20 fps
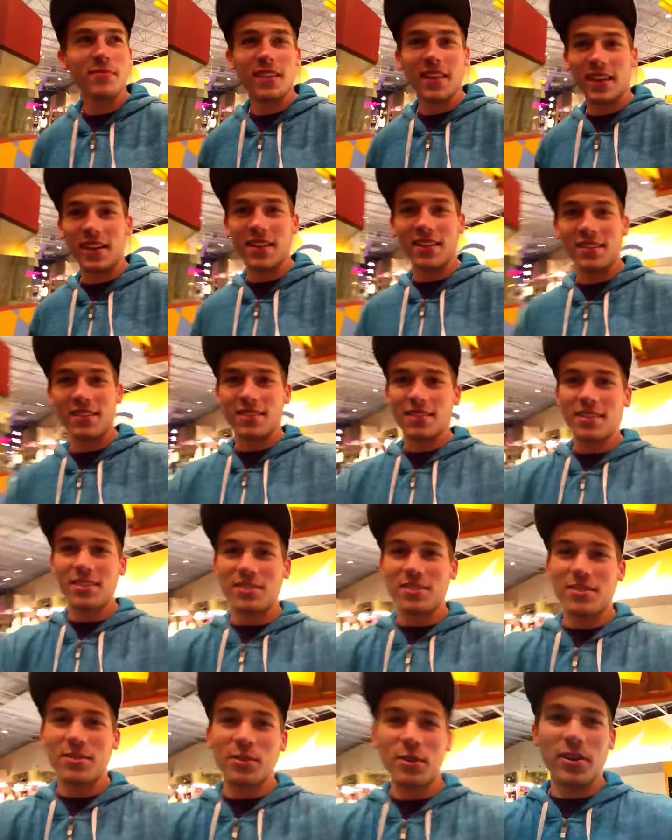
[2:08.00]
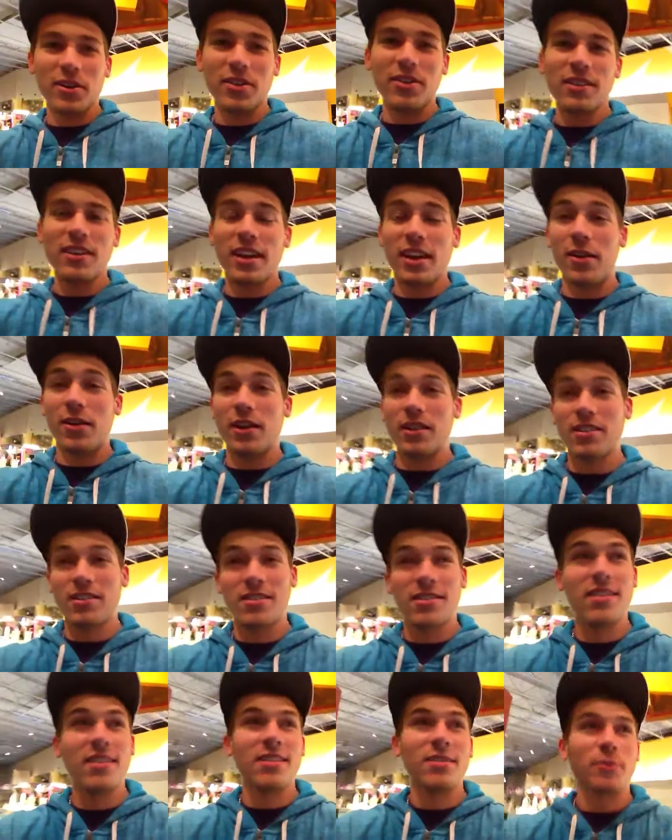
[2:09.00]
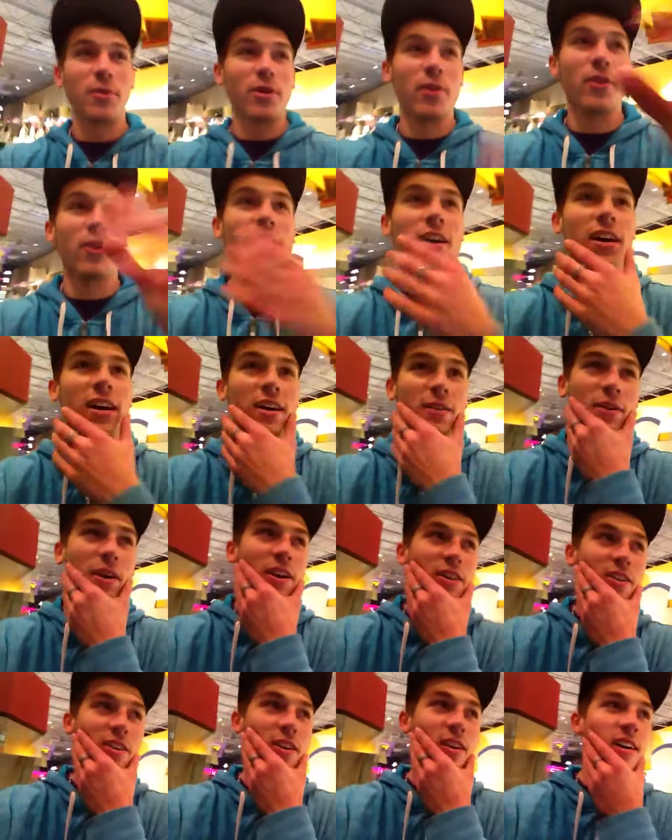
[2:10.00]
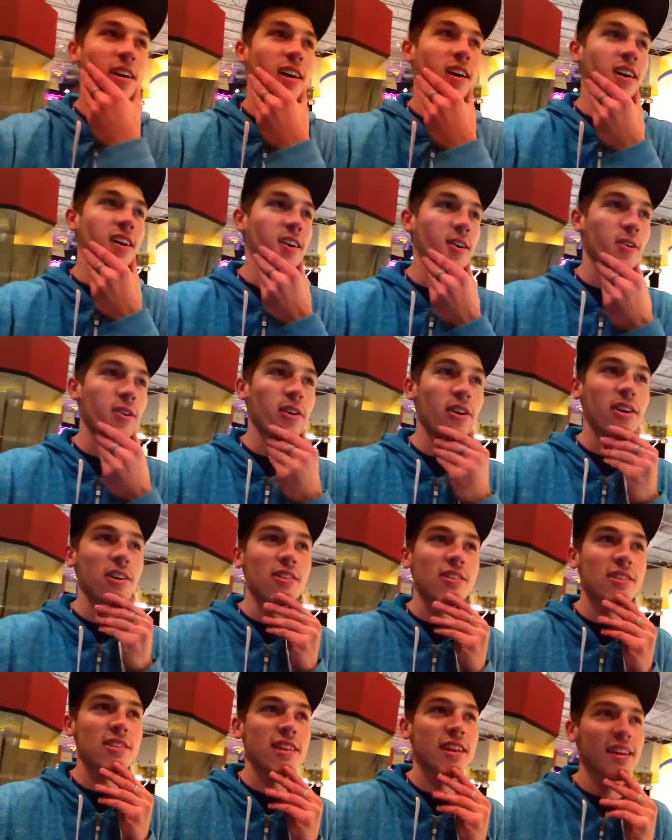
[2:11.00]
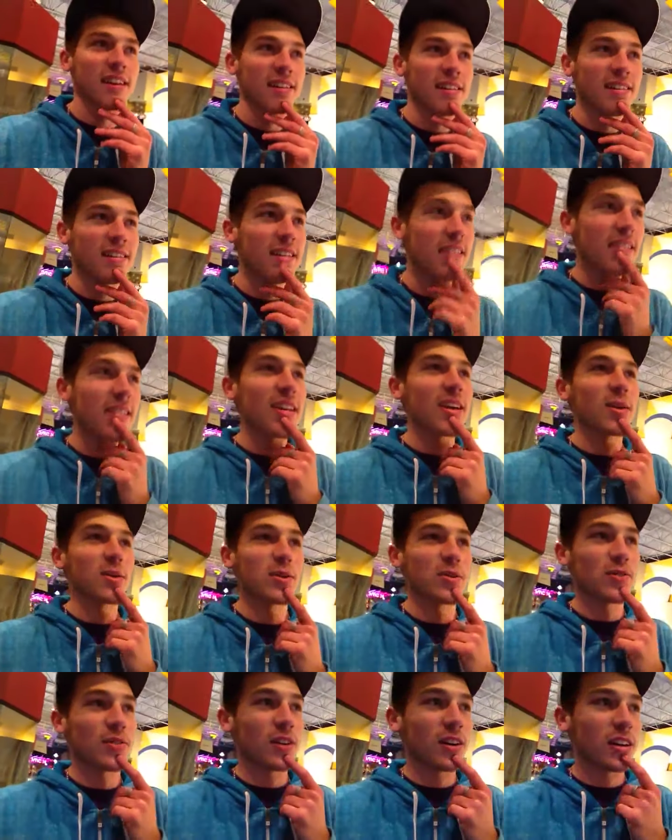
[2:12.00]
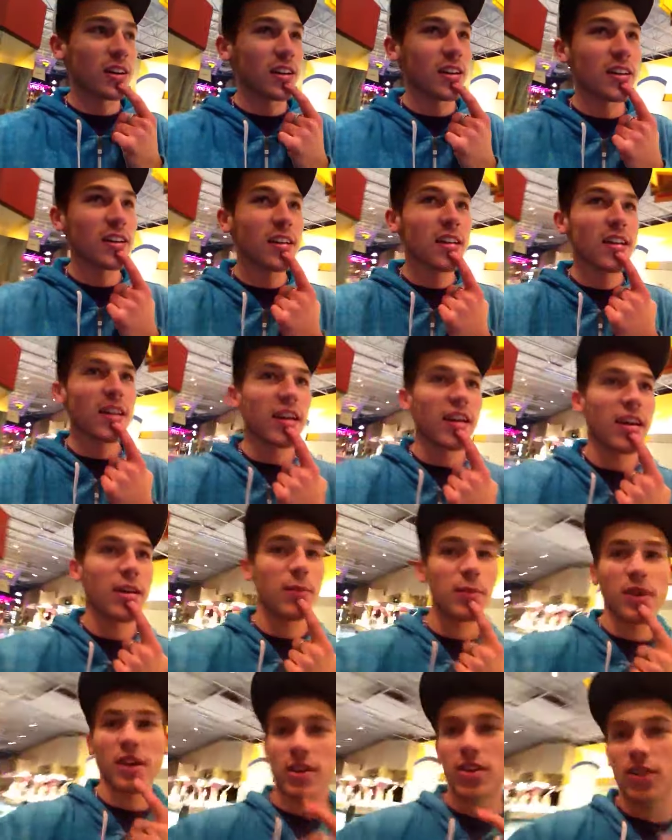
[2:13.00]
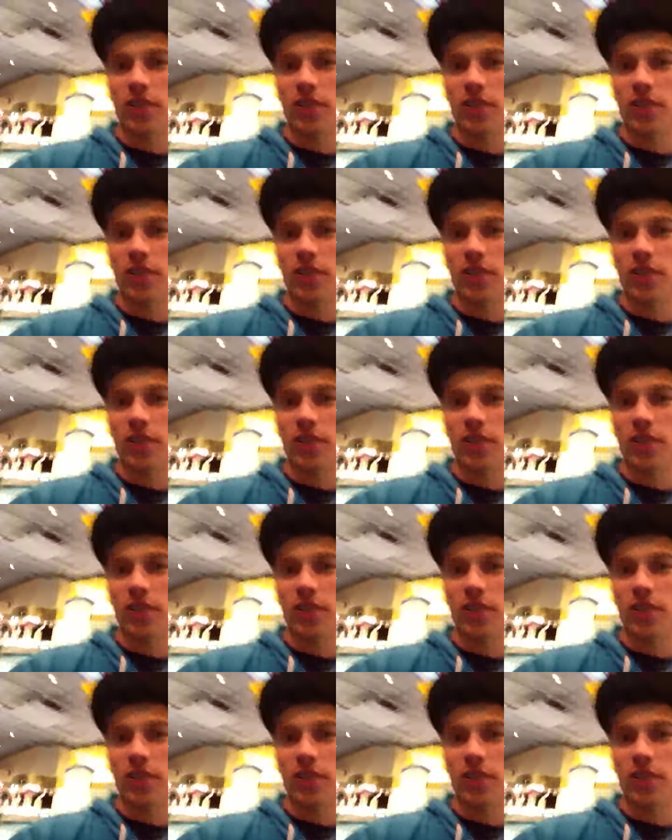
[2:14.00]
Yeah, that's weird. Anyways, we are riding go-karts, and it was fun, and me and